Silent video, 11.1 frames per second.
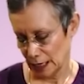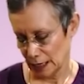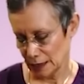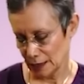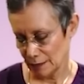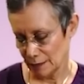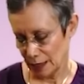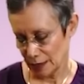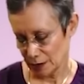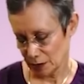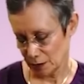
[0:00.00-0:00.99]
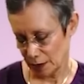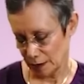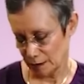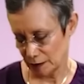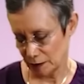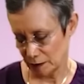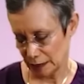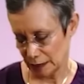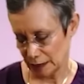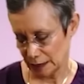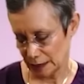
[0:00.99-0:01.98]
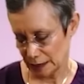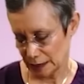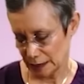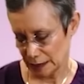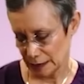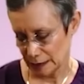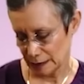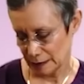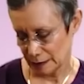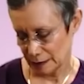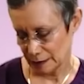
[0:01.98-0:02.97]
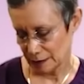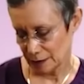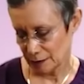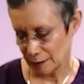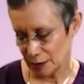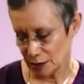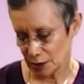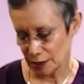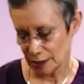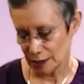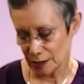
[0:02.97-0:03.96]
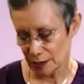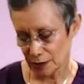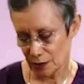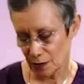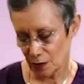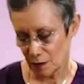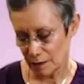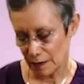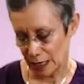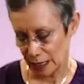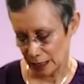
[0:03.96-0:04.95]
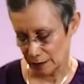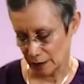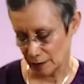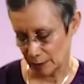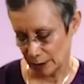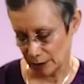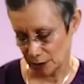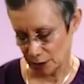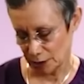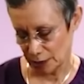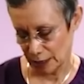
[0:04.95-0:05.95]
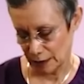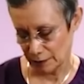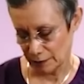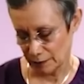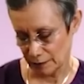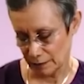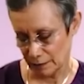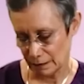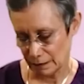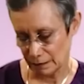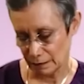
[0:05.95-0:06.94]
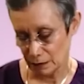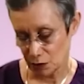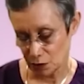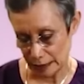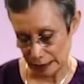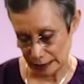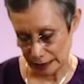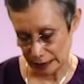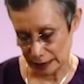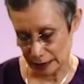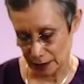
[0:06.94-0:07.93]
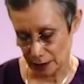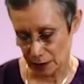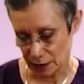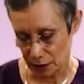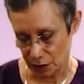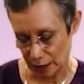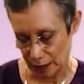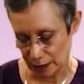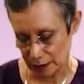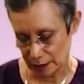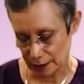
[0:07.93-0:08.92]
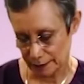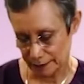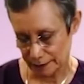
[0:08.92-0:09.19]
And the best way of doing this, especially since so many of our patients have dressings here or drains,